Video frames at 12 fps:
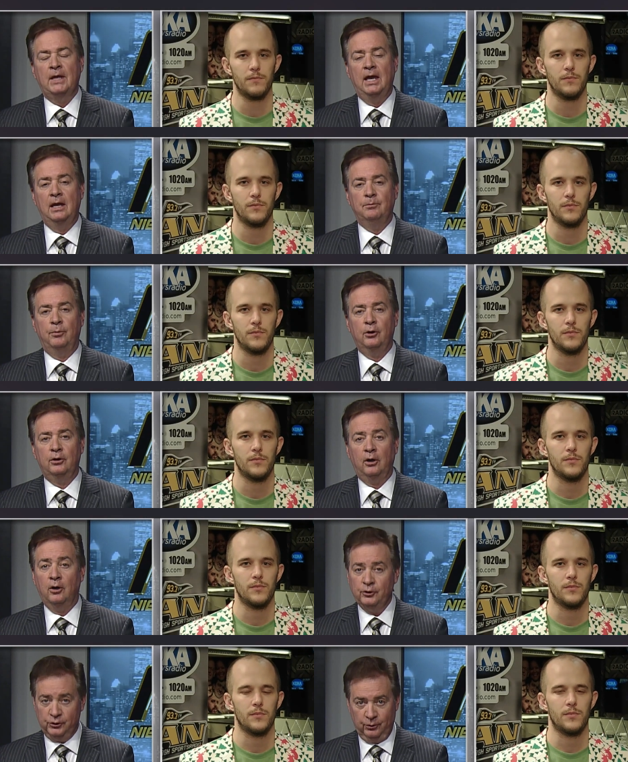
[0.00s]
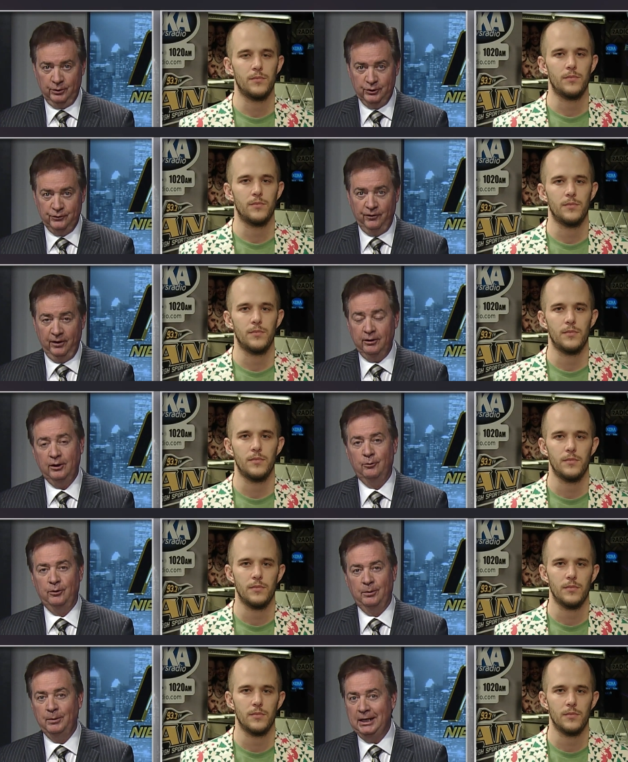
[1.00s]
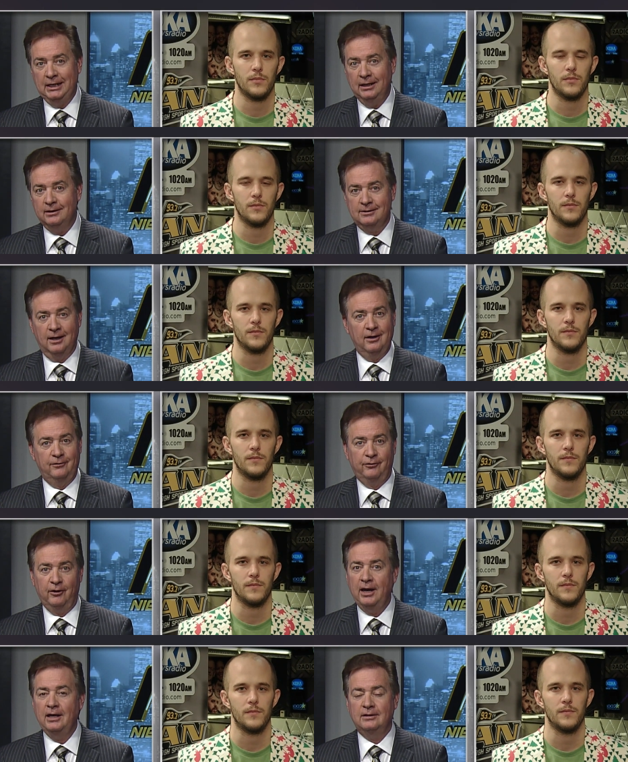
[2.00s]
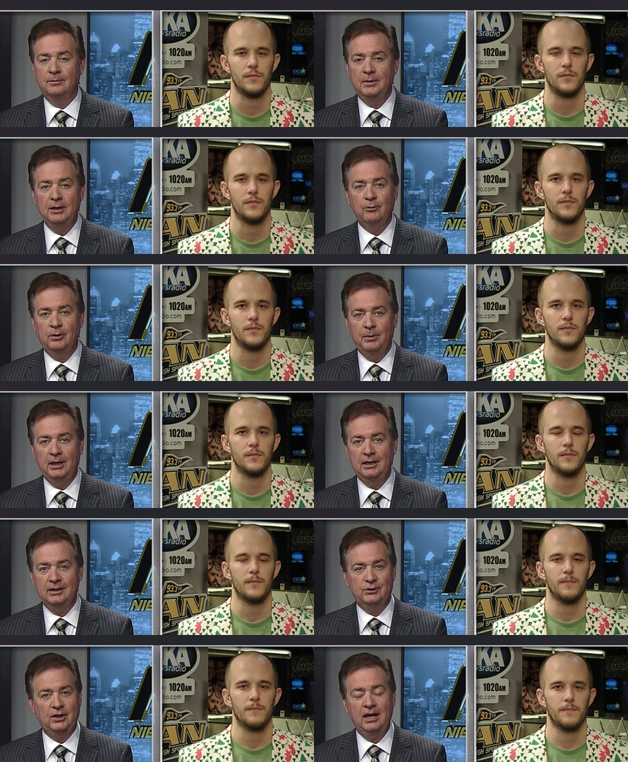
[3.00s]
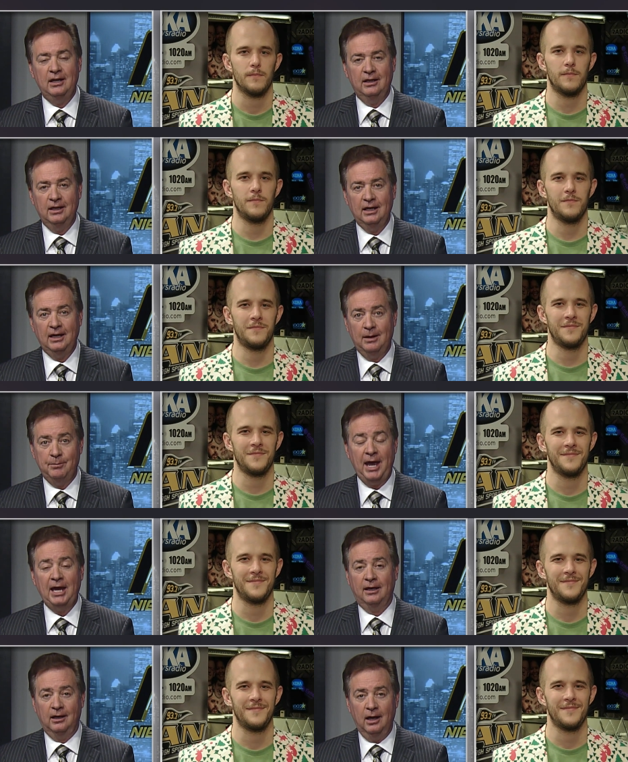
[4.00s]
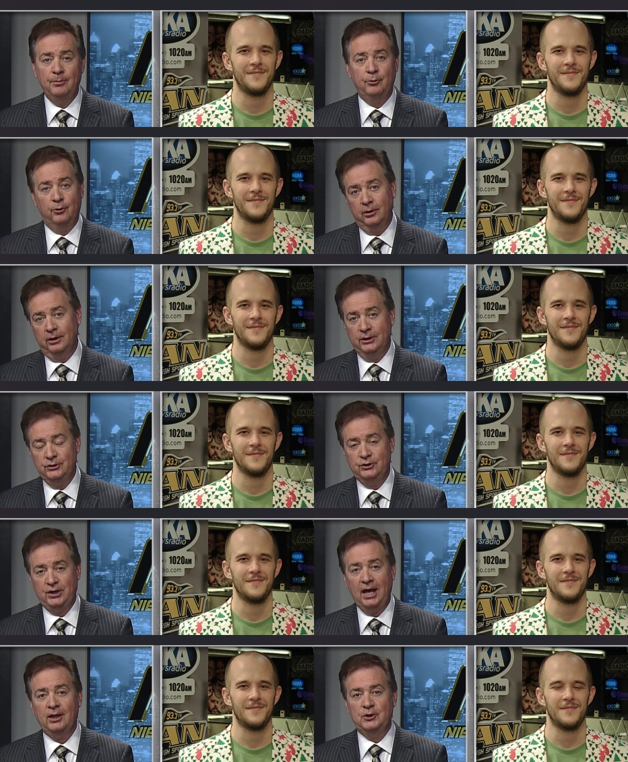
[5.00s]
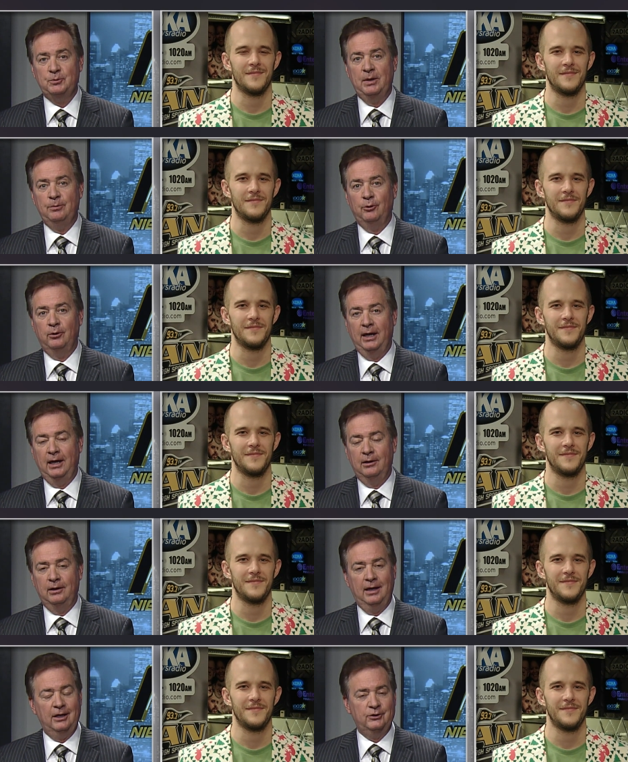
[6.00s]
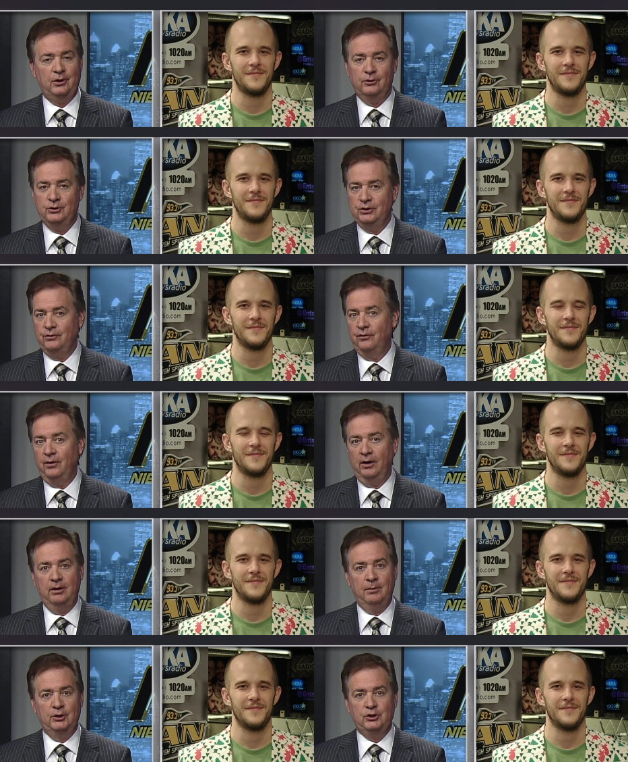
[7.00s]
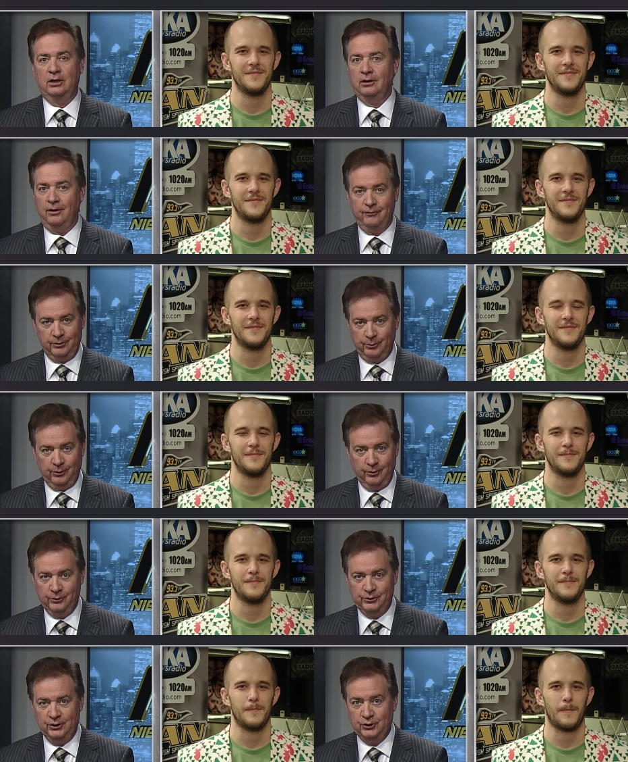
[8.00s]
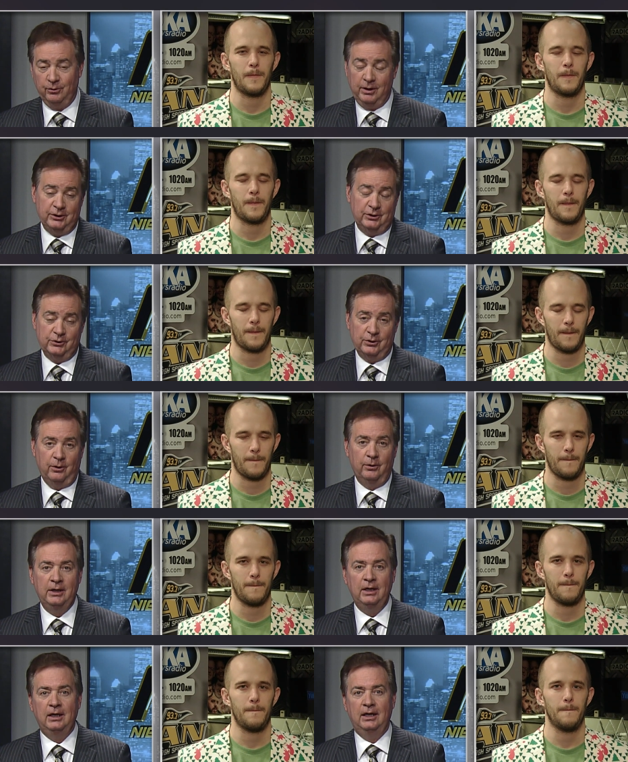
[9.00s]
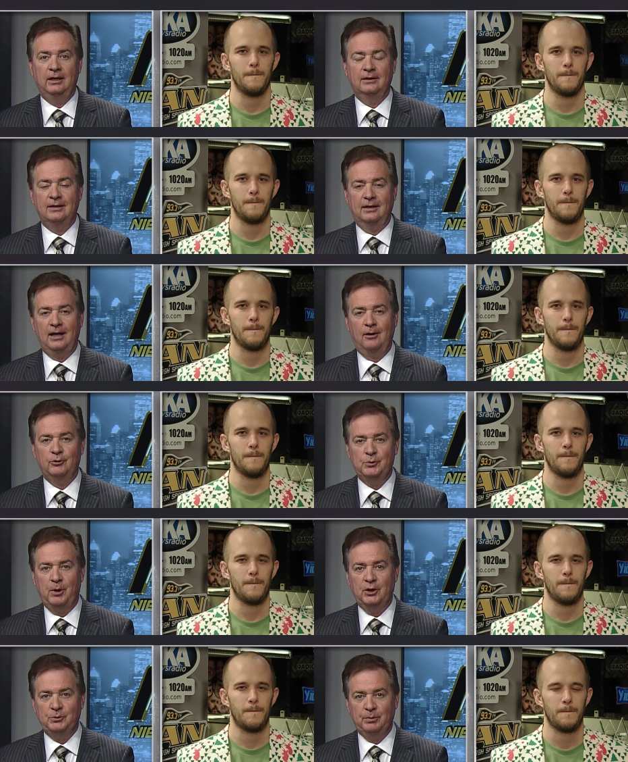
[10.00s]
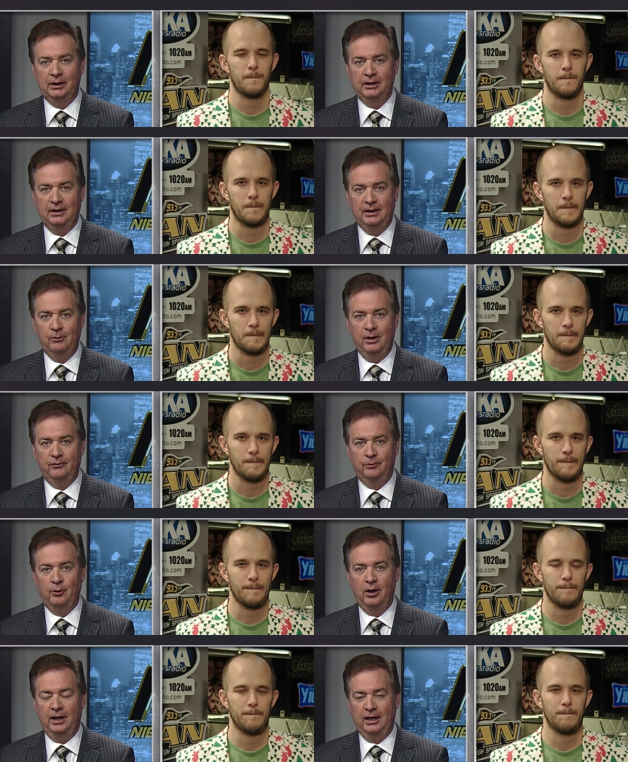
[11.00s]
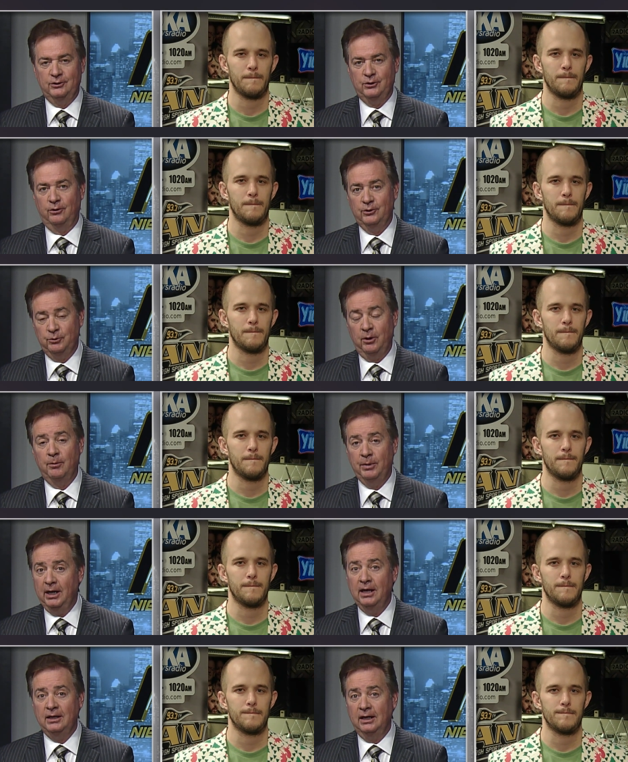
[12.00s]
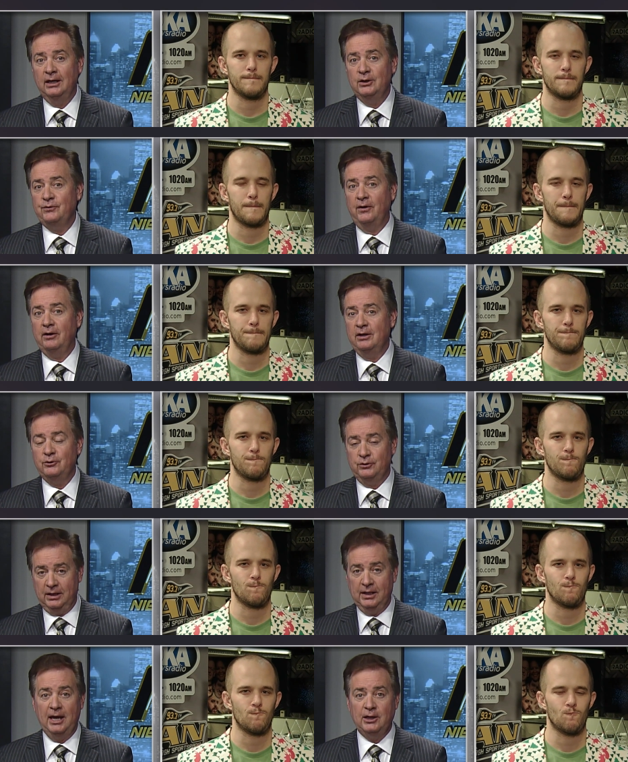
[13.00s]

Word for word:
Speaker 1: And Burke also is very good with the media, is not afraid to meet with the media, say anything, and back it up, or at least challenge people. And Hextall is just very much uncomfortable in those situations. So he can take that responsibility away from Ron Hextall as well. But I think it is very interesting. They